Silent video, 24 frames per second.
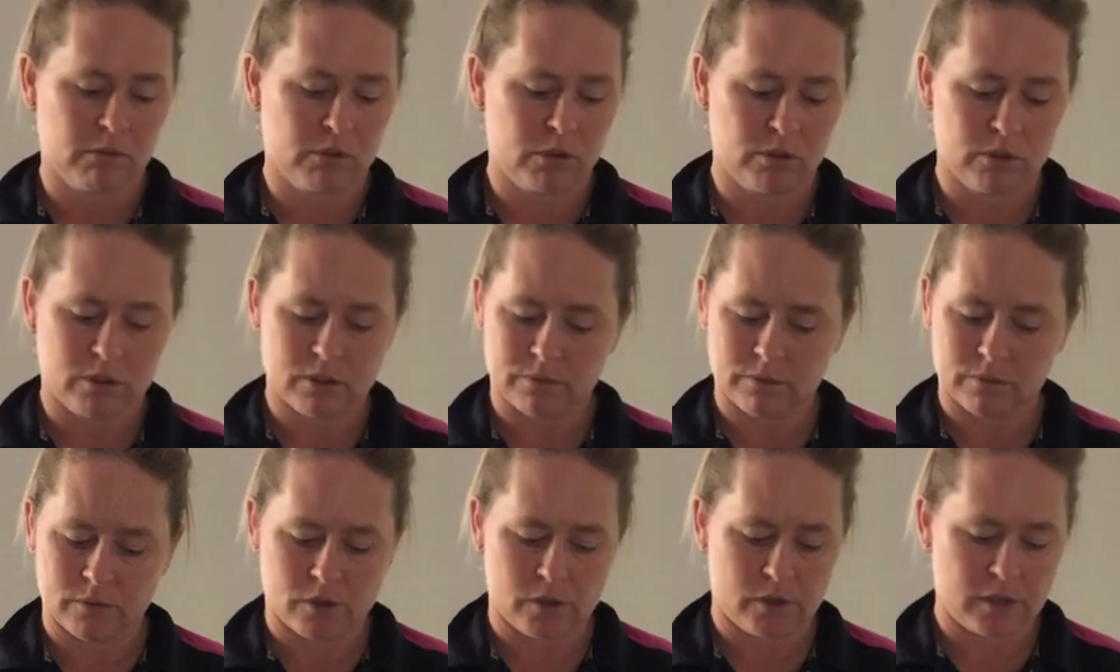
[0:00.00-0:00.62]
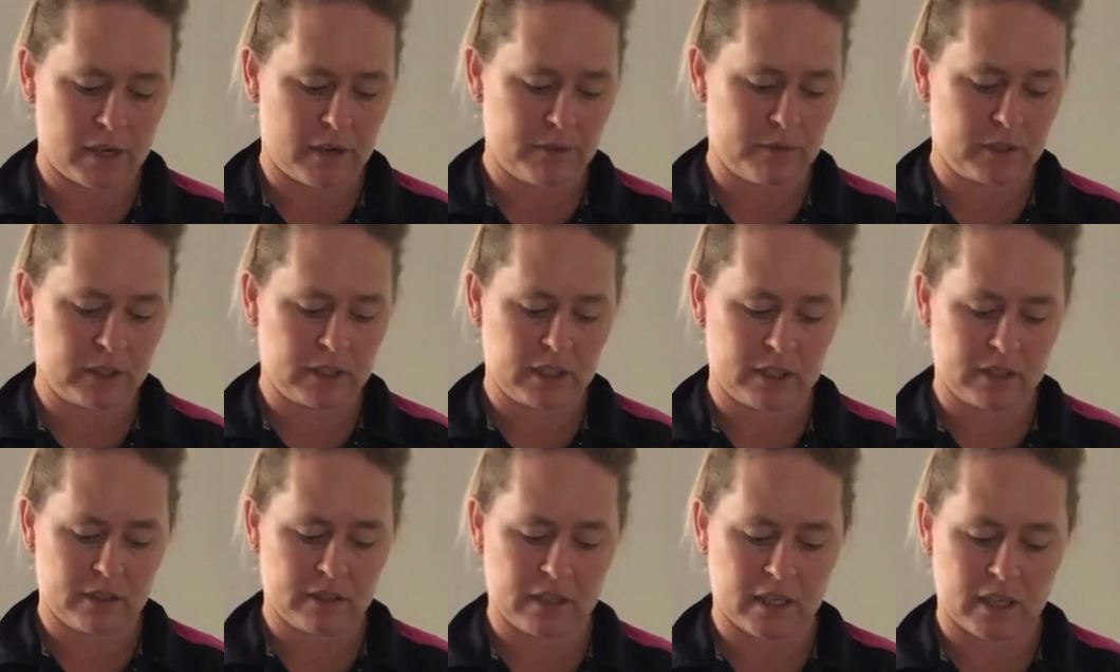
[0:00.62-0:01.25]
cooked, raw,
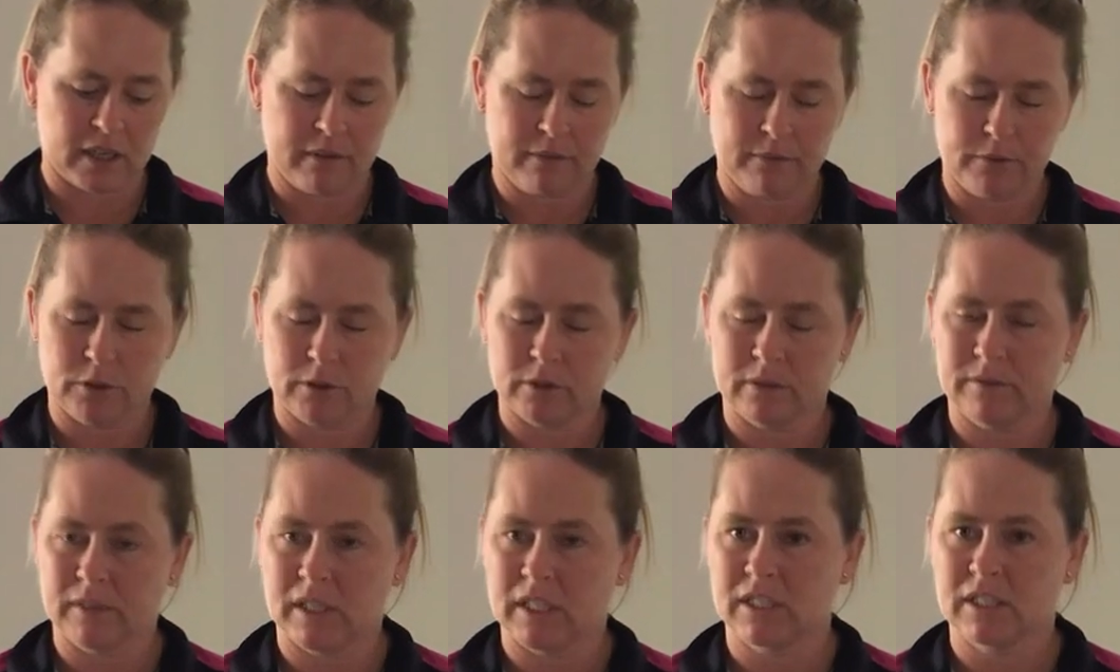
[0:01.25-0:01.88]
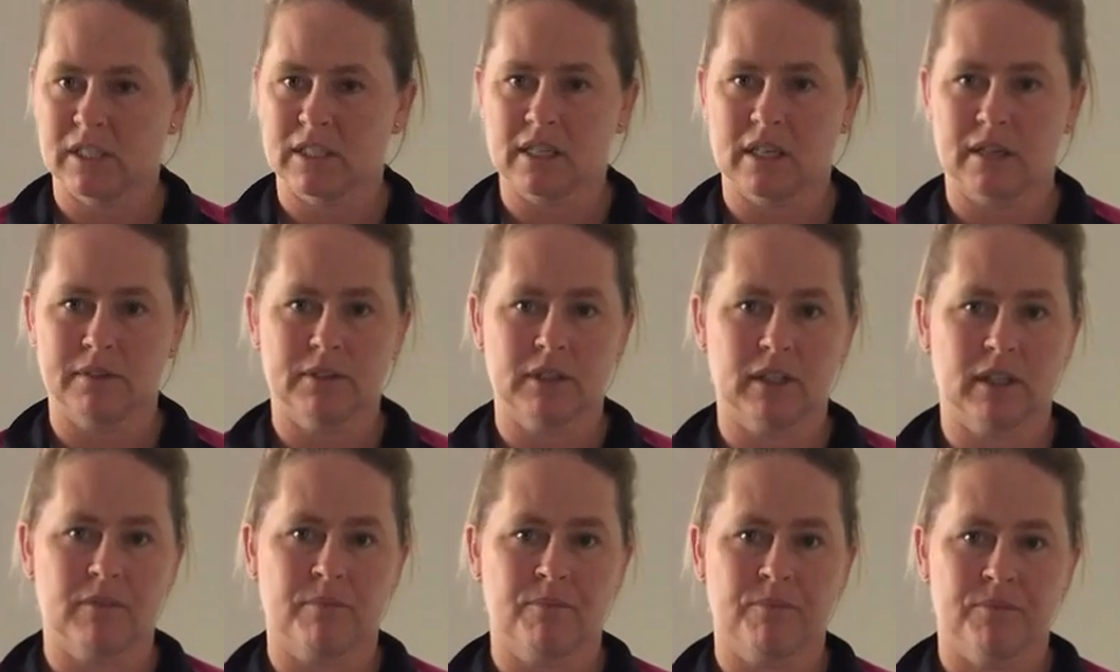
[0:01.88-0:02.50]
everything, fruit, veggies,
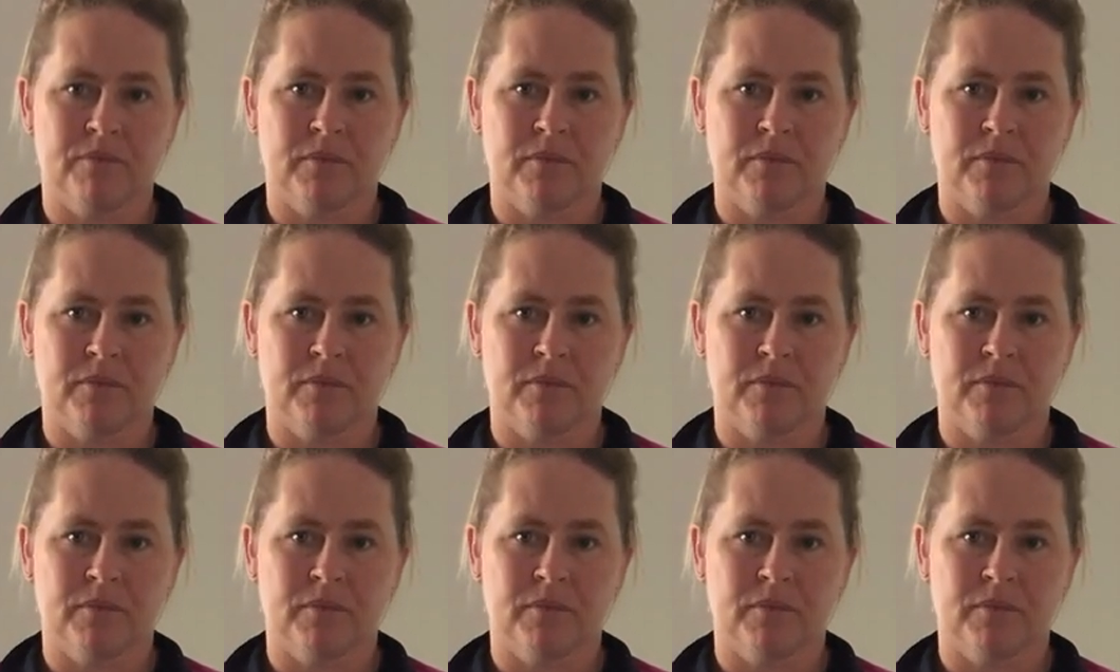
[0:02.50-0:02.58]
everything.